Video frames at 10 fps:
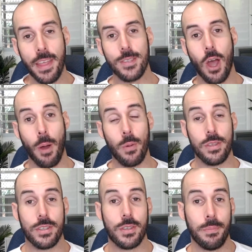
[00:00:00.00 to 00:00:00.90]
that time, I
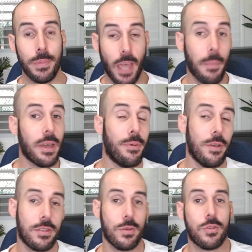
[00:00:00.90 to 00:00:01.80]
was becoming a
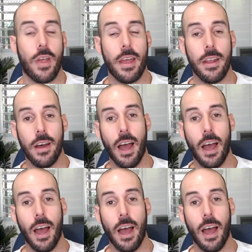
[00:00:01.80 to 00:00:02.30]
personal trainer.